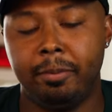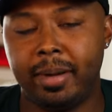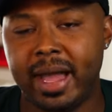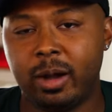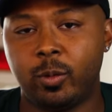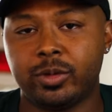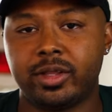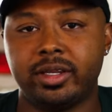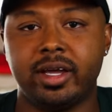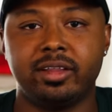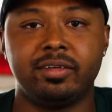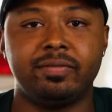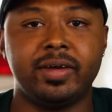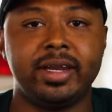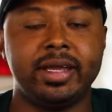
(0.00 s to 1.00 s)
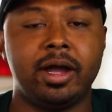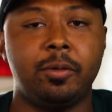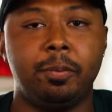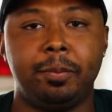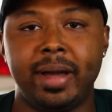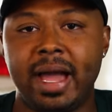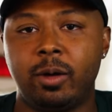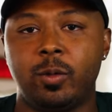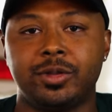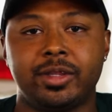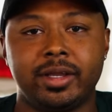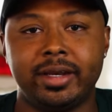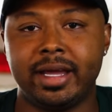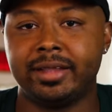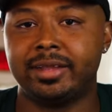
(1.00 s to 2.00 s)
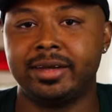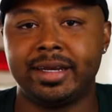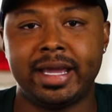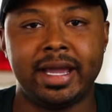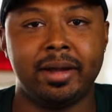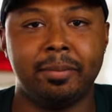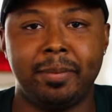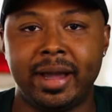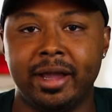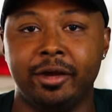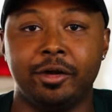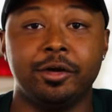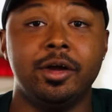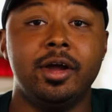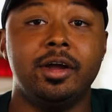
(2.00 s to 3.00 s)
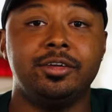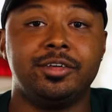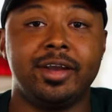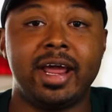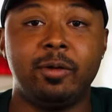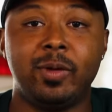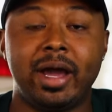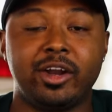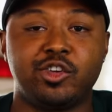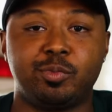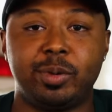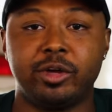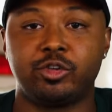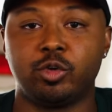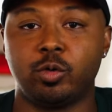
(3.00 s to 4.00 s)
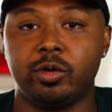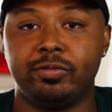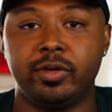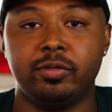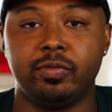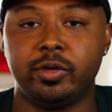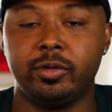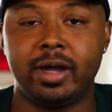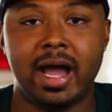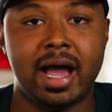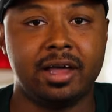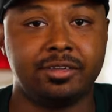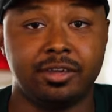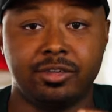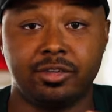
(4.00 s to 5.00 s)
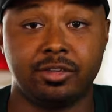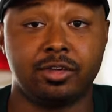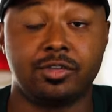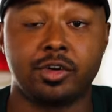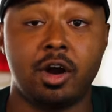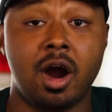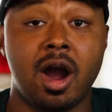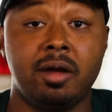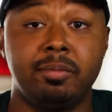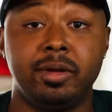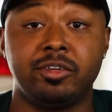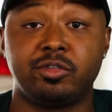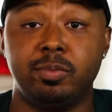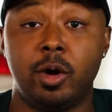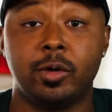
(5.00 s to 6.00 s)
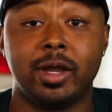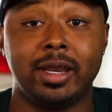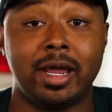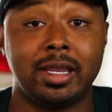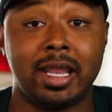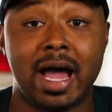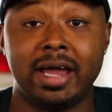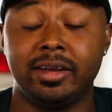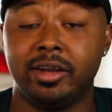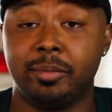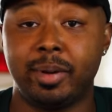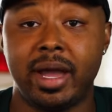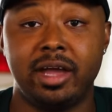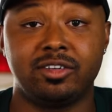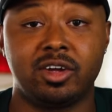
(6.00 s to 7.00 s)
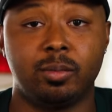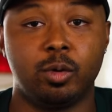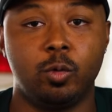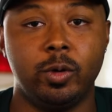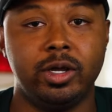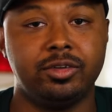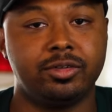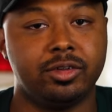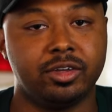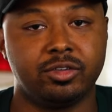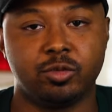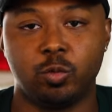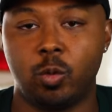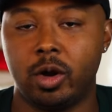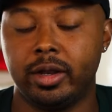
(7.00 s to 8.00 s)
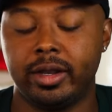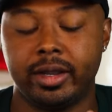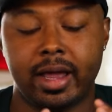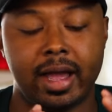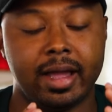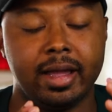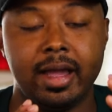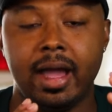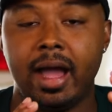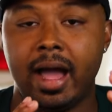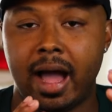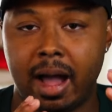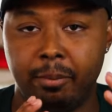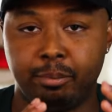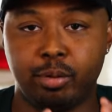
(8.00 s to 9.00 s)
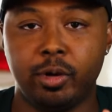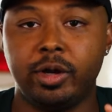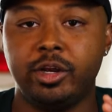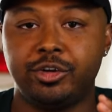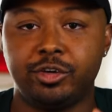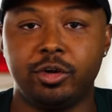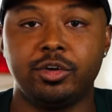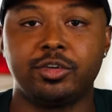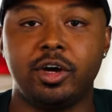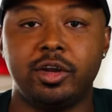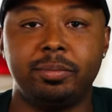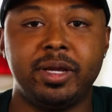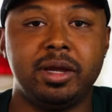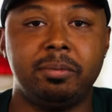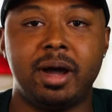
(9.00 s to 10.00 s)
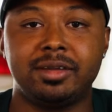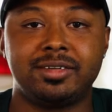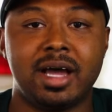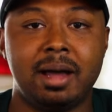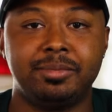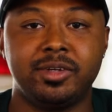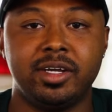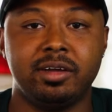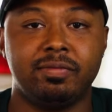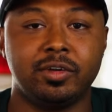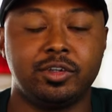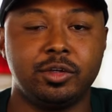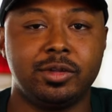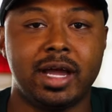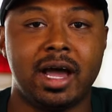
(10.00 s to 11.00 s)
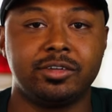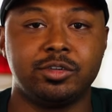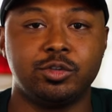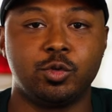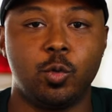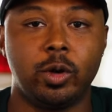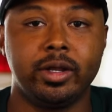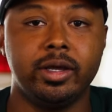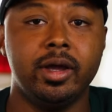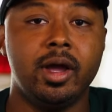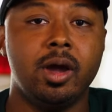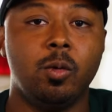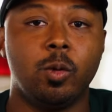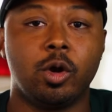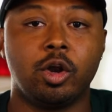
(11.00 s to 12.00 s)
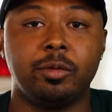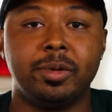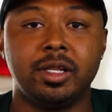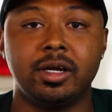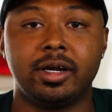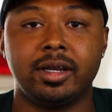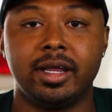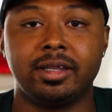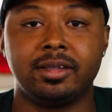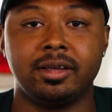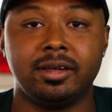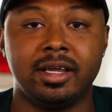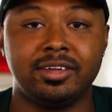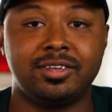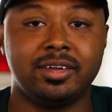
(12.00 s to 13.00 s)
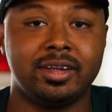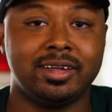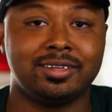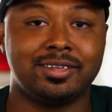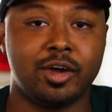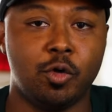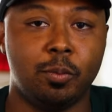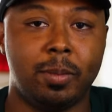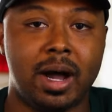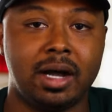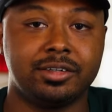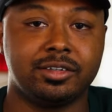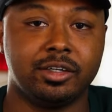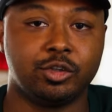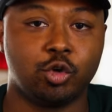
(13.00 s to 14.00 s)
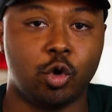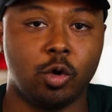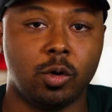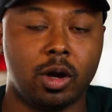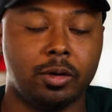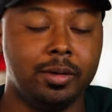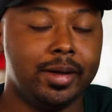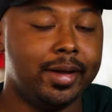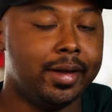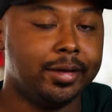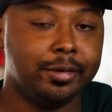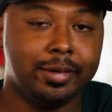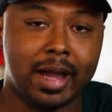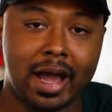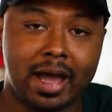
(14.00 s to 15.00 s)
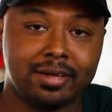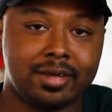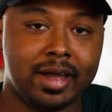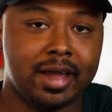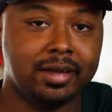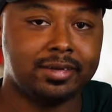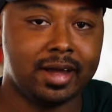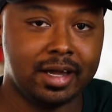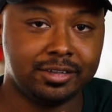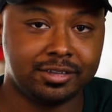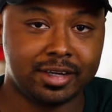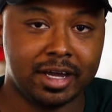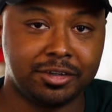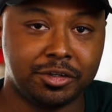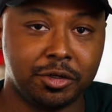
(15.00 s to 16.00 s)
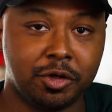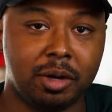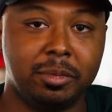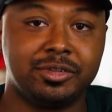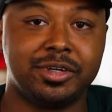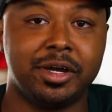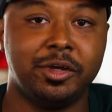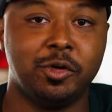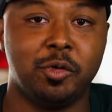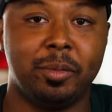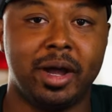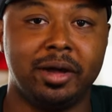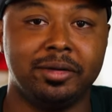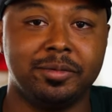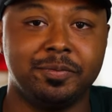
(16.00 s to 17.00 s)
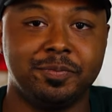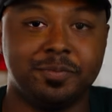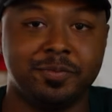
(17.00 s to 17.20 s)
back with another video, back with another damn banger. Today we got a special review for you guys. This is a cigar I've been smoking a lot in the past couple weeks. This is one that I'm pretty sure is going to be in my top 10 for 2020. We're going to be looking at the Dissident Soap Box in Toro. You guys hang tight, stay tuned, I'm gonna tell you about it.